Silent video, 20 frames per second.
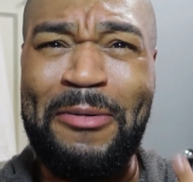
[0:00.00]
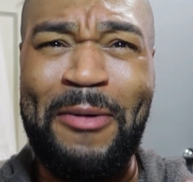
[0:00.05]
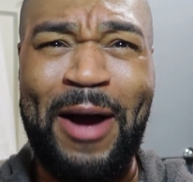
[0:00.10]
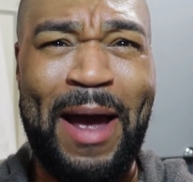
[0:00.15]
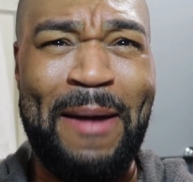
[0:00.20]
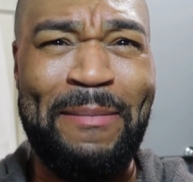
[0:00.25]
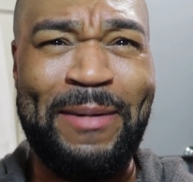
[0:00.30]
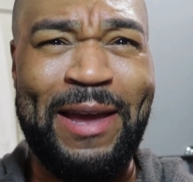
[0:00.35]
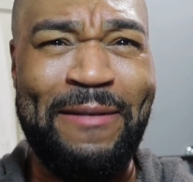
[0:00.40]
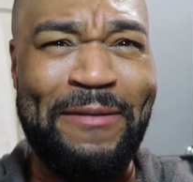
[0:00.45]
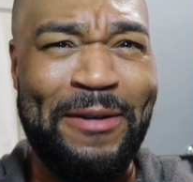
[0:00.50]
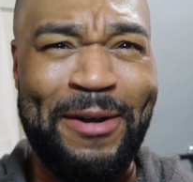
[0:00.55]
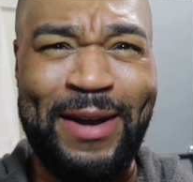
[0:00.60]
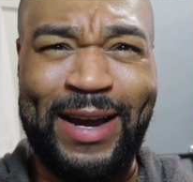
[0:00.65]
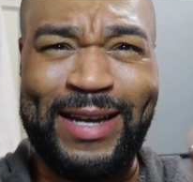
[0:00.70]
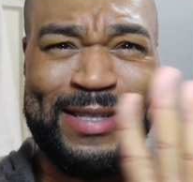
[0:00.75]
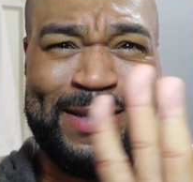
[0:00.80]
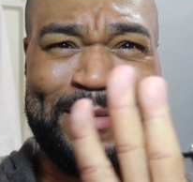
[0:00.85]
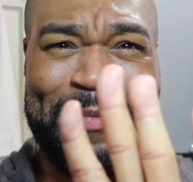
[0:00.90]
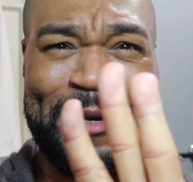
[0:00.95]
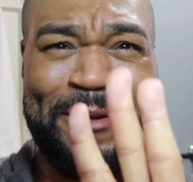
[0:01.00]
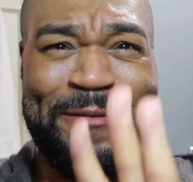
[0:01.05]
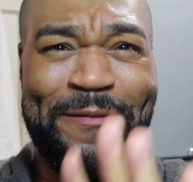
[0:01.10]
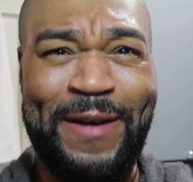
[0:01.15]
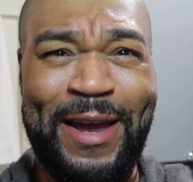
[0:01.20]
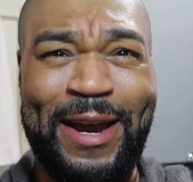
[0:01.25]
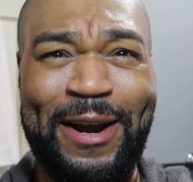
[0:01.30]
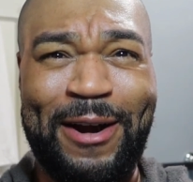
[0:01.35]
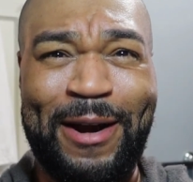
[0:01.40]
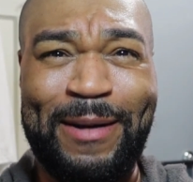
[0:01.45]
why I'm giving you guys the middle
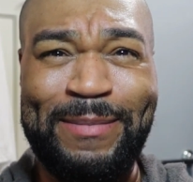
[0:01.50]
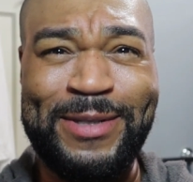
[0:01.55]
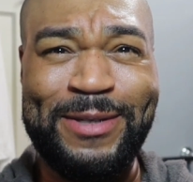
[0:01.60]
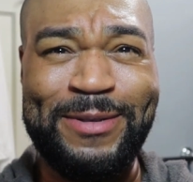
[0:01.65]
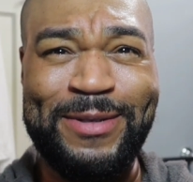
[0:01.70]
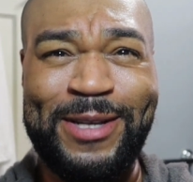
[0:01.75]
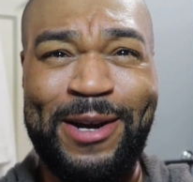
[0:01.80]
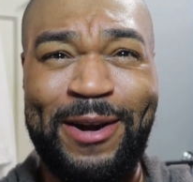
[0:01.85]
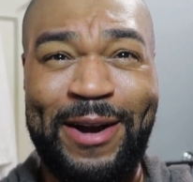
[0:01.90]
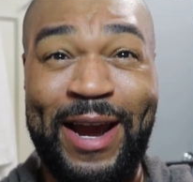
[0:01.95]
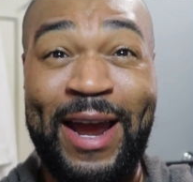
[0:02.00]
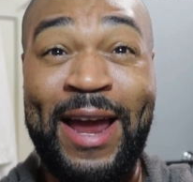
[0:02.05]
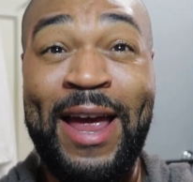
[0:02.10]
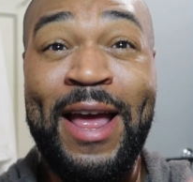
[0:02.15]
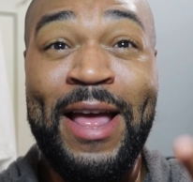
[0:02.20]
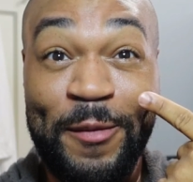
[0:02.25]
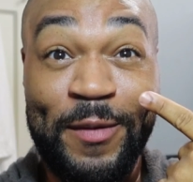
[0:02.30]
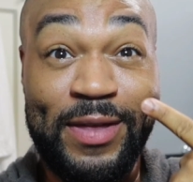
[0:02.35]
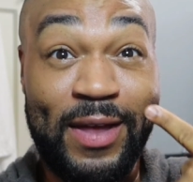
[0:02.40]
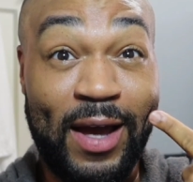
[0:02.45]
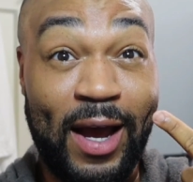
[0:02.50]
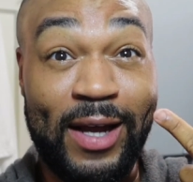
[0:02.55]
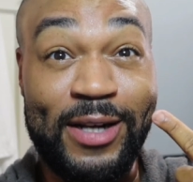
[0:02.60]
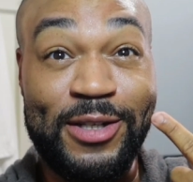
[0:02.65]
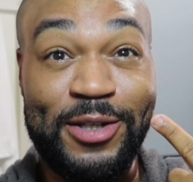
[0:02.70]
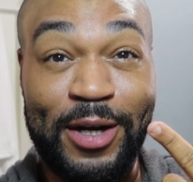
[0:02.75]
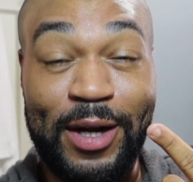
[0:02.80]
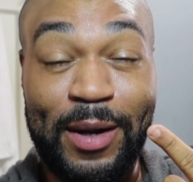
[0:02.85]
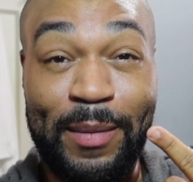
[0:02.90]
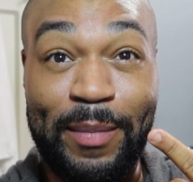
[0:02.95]
finger. I'm so sorry. With the
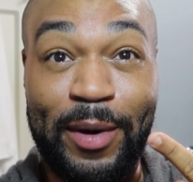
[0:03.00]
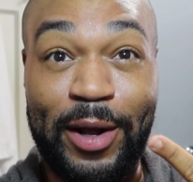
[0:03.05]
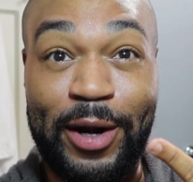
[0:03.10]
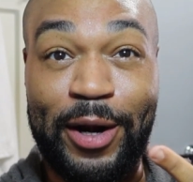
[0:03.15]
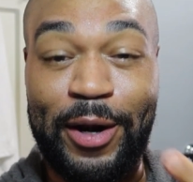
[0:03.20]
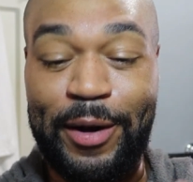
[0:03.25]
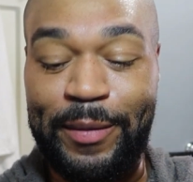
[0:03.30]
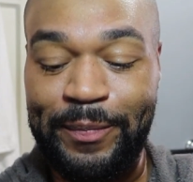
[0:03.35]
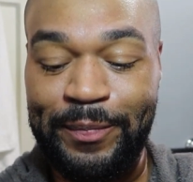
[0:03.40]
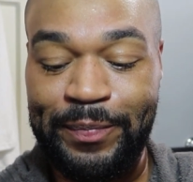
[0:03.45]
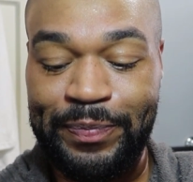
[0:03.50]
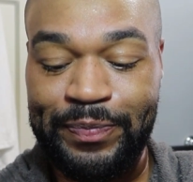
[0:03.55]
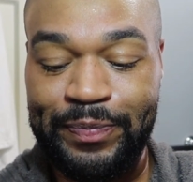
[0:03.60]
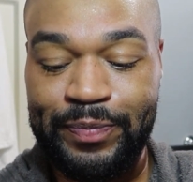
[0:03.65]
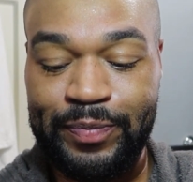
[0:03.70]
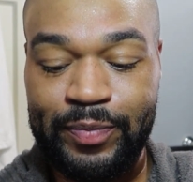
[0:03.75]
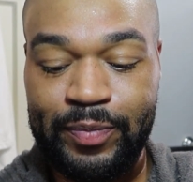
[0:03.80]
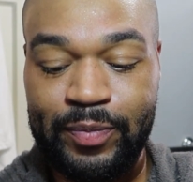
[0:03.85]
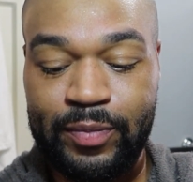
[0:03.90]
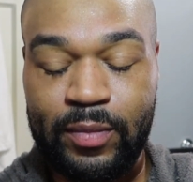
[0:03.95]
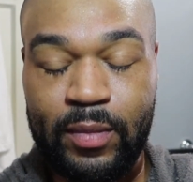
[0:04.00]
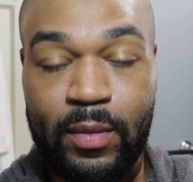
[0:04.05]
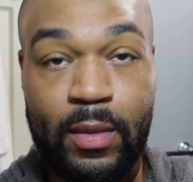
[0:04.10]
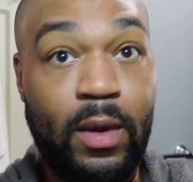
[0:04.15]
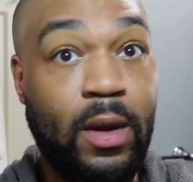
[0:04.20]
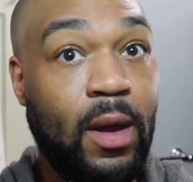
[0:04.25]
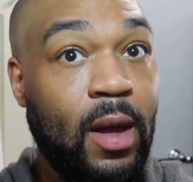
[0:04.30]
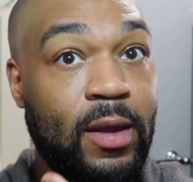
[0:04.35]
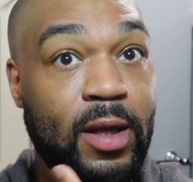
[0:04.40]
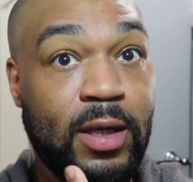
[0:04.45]
Hydrating Butter.
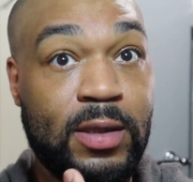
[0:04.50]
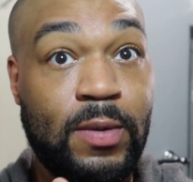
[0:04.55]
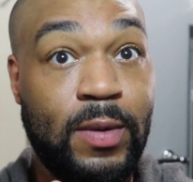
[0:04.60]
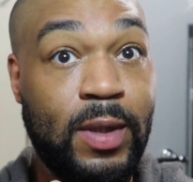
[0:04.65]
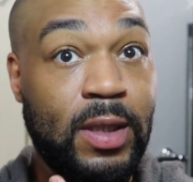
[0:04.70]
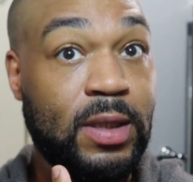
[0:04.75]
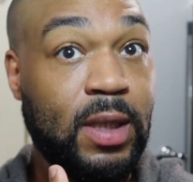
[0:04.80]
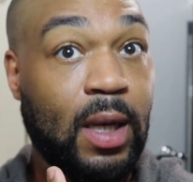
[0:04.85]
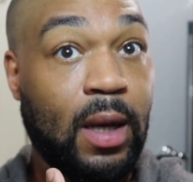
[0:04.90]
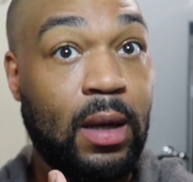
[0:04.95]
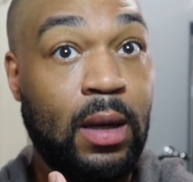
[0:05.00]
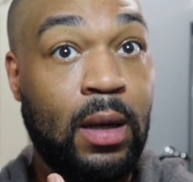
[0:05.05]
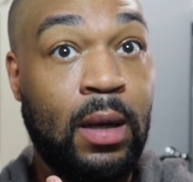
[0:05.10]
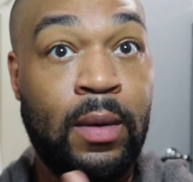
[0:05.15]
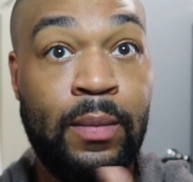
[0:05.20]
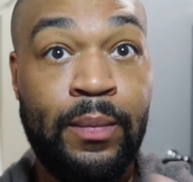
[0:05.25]
And this one is that.